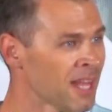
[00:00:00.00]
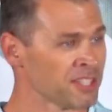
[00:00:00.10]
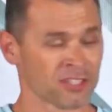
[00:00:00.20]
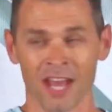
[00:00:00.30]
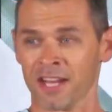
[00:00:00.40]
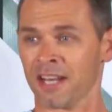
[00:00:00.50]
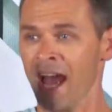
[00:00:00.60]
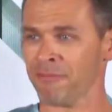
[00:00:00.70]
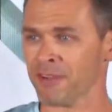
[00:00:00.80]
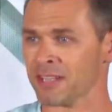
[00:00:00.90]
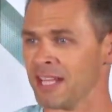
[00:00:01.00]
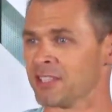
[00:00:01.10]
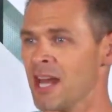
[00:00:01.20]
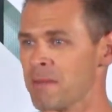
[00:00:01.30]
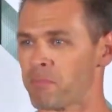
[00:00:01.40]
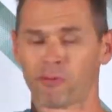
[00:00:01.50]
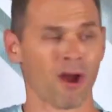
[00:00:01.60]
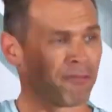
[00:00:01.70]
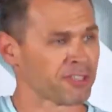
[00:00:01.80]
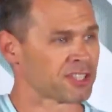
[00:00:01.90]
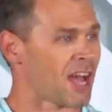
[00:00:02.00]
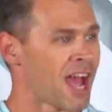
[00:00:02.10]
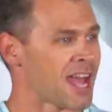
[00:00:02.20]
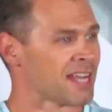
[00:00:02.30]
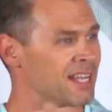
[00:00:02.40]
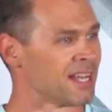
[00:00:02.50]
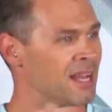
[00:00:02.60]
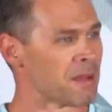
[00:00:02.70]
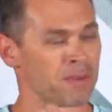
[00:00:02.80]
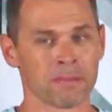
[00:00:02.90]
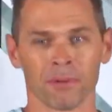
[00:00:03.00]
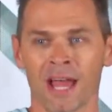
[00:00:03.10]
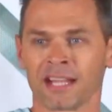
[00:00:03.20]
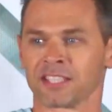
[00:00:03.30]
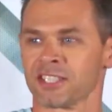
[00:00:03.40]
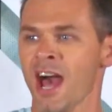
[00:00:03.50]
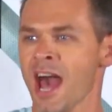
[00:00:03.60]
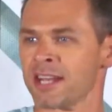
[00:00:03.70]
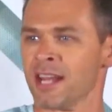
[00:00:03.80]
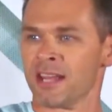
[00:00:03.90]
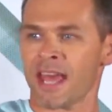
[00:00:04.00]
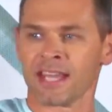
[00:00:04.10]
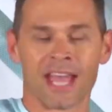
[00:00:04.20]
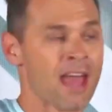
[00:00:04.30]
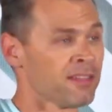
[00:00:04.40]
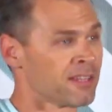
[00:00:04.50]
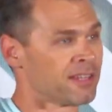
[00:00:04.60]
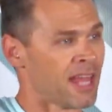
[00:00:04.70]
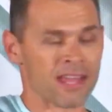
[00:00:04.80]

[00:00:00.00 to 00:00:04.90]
They started laughing, they started prophesying people outside, they gathered.